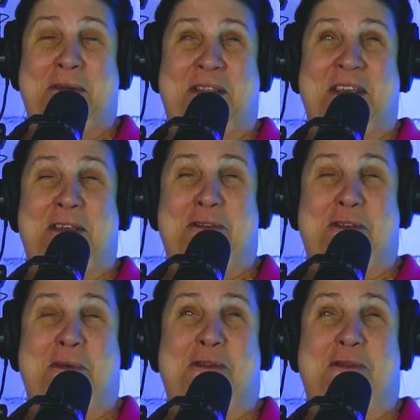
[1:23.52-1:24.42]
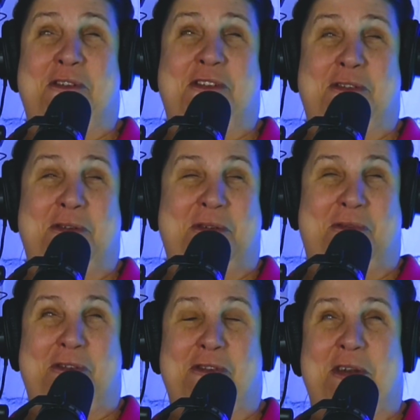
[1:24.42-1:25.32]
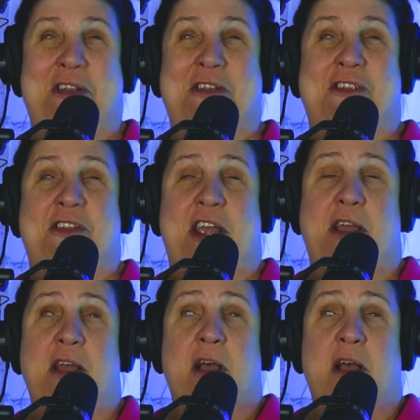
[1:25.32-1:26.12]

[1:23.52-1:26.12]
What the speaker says: We thank you so much for joining us today.